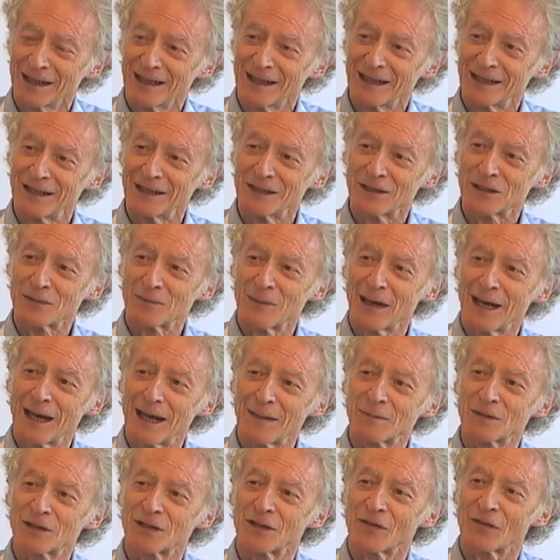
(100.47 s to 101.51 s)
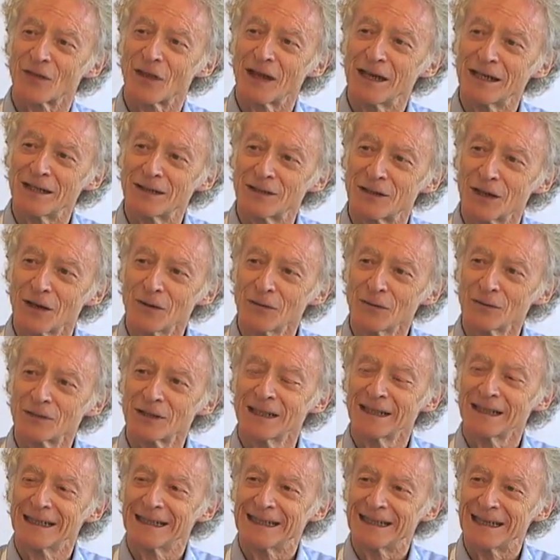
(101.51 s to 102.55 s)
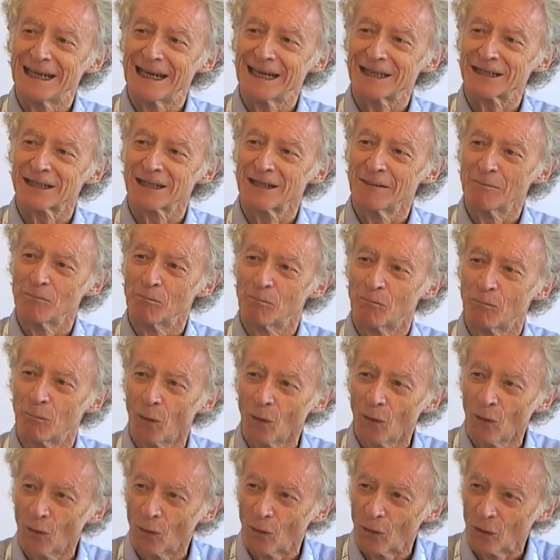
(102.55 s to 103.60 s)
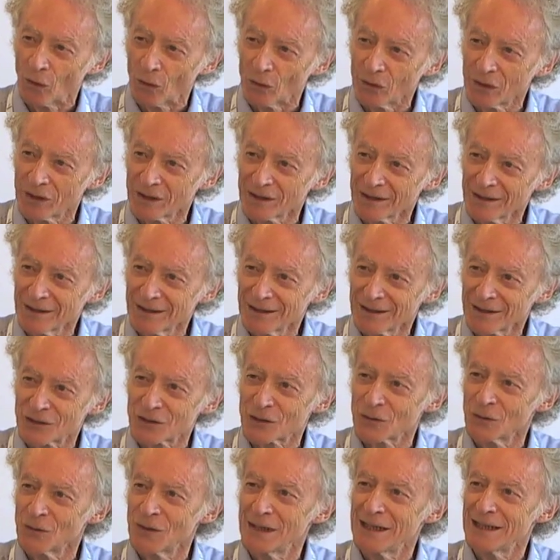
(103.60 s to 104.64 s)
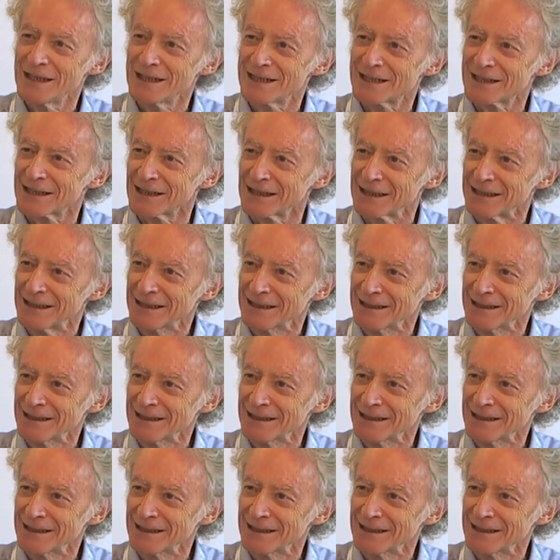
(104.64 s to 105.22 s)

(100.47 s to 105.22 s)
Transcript: it is perhaps that they don't get bored too easily.